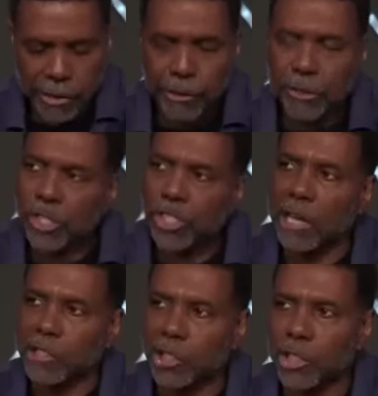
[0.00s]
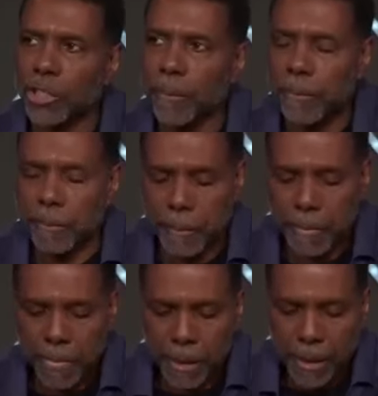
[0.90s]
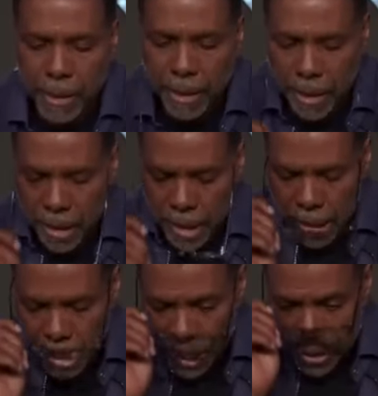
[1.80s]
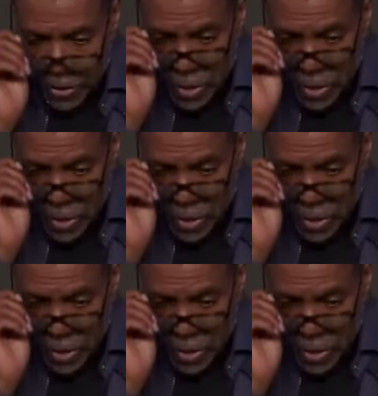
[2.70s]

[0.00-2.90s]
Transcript: your sonship is